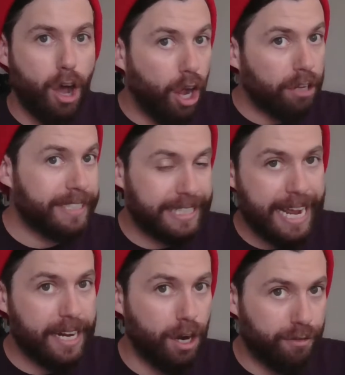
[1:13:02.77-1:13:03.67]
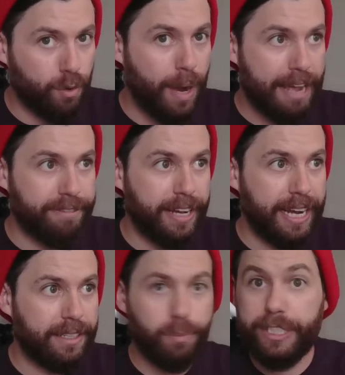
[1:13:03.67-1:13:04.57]
all of its data over
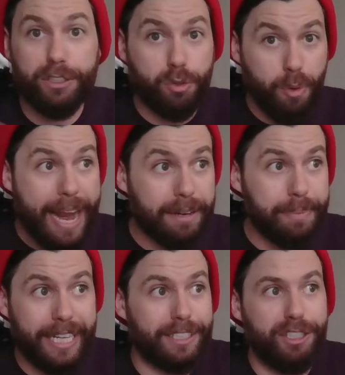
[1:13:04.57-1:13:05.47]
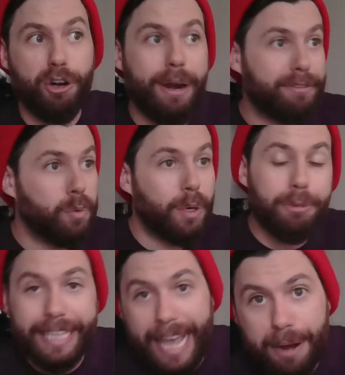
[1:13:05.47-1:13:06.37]
Wi-Fi, which is great because you don't have to work
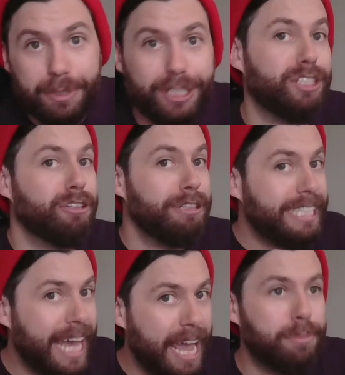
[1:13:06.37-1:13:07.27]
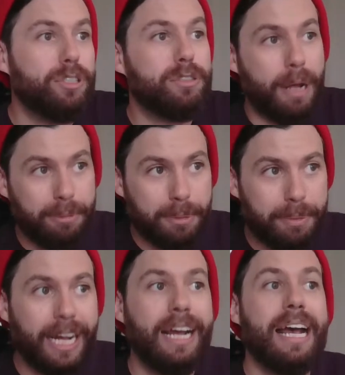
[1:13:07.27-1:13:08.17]
with cameras, you don't need cables, blah, blah,
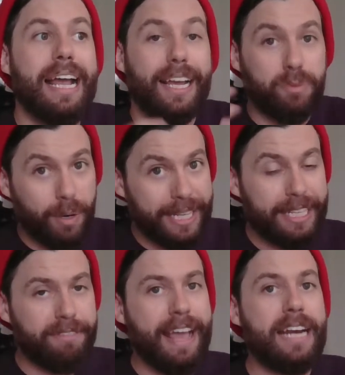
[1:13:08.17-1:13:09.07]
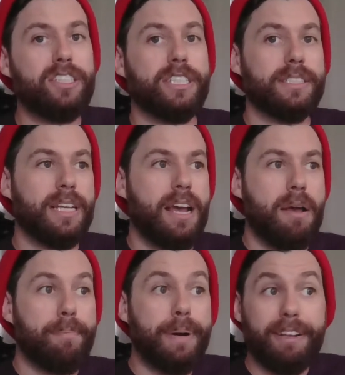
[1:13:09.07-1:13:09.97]
blah. It's one of the advantages.
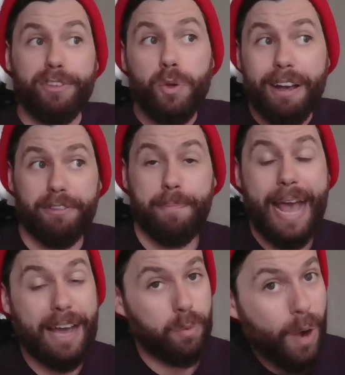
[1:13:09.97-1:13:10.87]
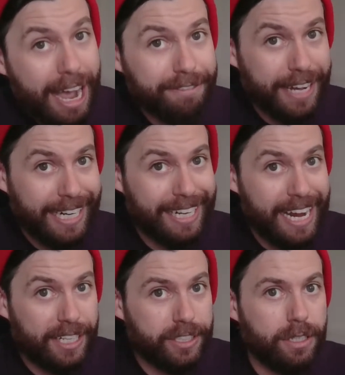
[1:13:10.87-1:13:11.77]
But if you have a bad Wi-Fi
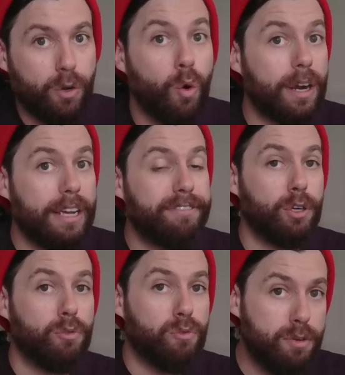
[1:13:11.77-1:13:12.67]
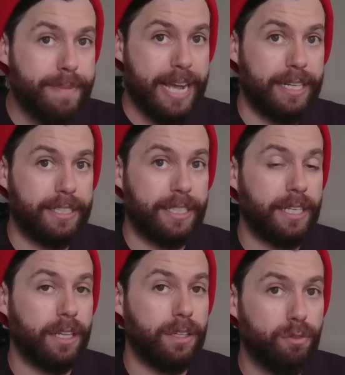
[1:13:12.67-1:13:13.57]
connection, or if your roommate is in
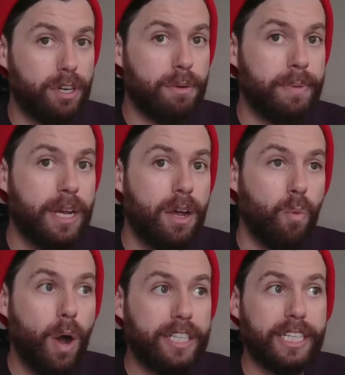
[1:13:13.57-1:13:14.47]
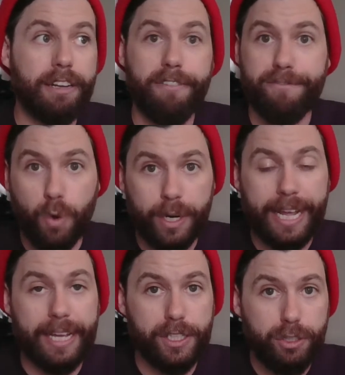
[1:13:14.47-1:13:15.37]
the other room watching
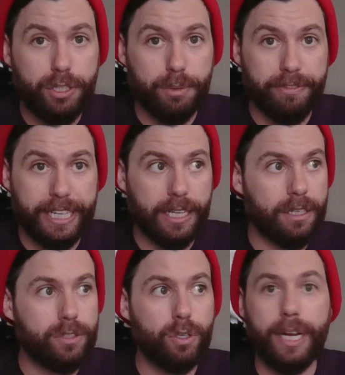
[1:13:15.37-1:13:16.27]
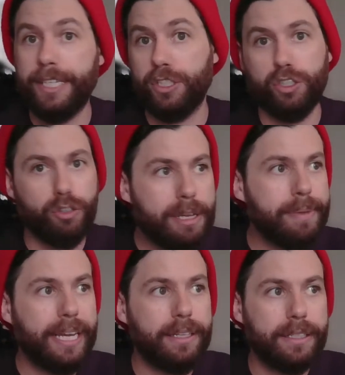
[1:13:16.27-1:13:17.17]
4K YouTube videos and
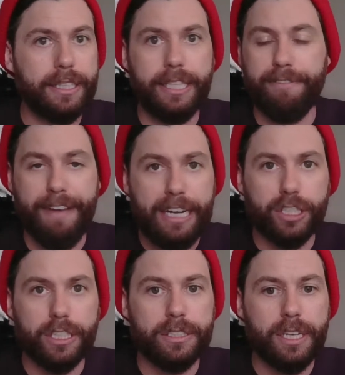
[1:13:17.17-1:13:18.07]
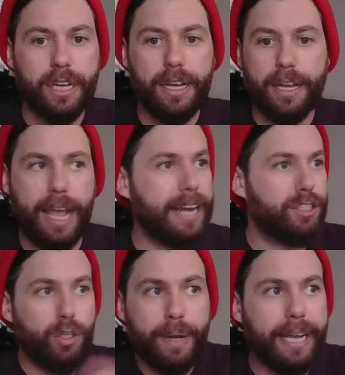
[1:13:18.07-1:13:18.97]
streaming The Avengers
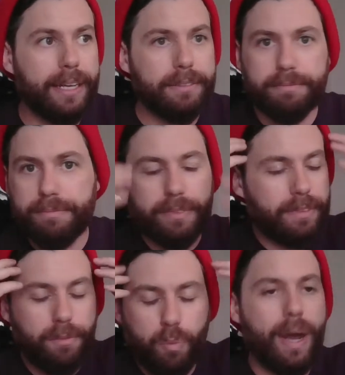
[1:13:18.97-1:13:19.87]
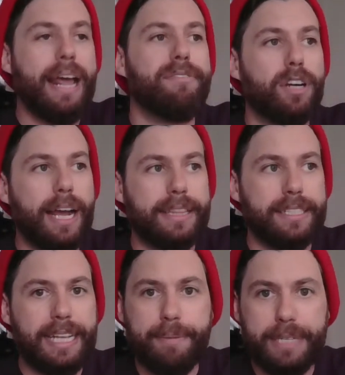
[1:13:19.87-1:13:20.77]
and doing whatever at the
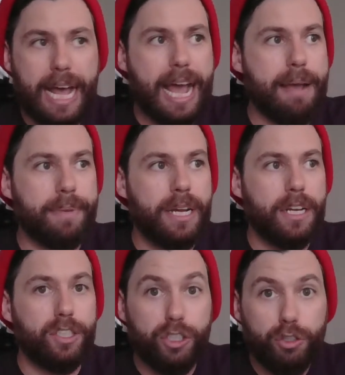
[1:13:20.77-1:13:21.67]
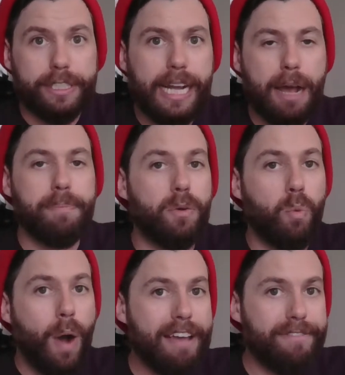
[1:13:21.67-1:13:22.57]
same time, using up the
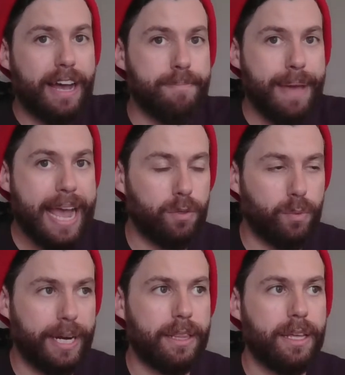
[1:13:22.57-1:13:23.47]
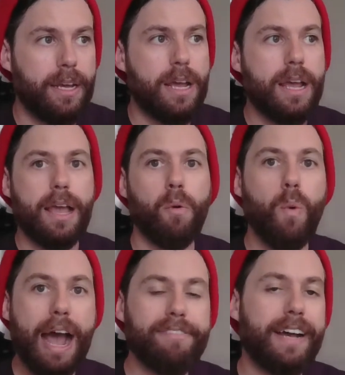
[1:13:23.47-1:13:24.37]
Wi-Fi bandwidth,
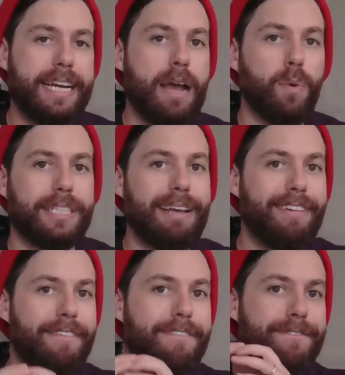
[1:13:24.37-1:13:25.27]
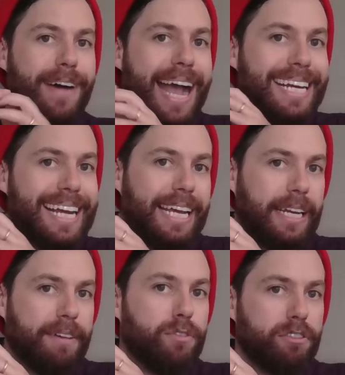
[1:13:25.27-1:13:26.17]
Wi-Fi networks have a finite
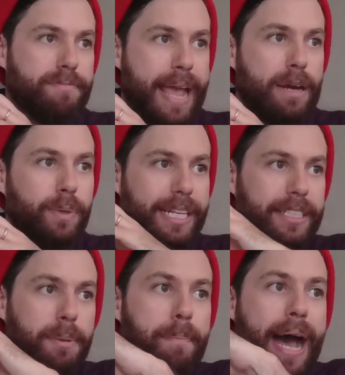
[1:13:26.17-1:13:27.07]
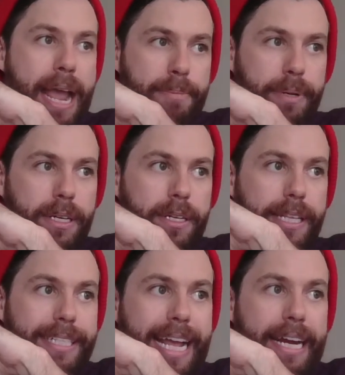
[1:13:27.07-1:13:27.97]
level of bandwidth. It's a pipe
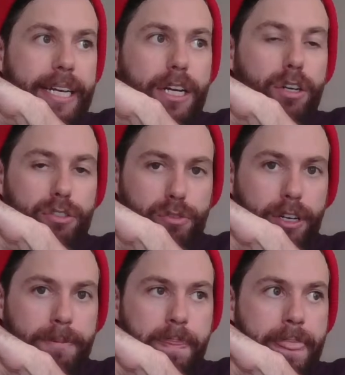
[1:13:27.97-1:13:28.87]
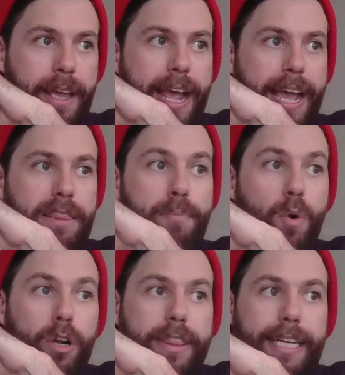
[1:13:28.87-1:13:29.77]
that data goes through. And the
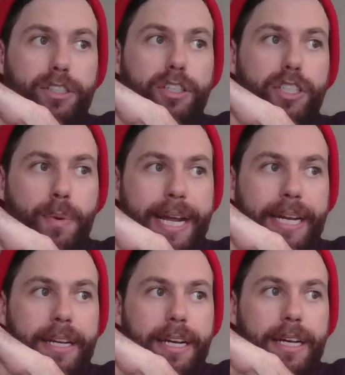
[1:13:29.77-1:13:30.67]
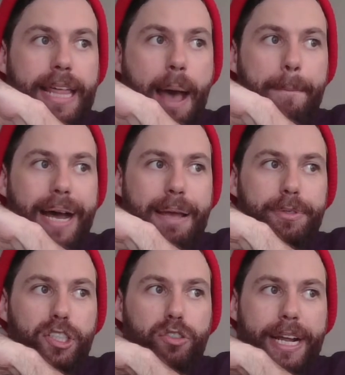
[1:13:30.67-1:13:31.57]
more things you're doing, that pipe
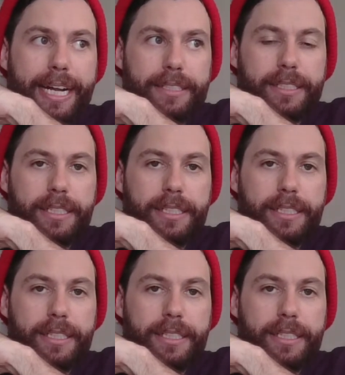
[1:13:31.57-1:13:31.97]
shrinks.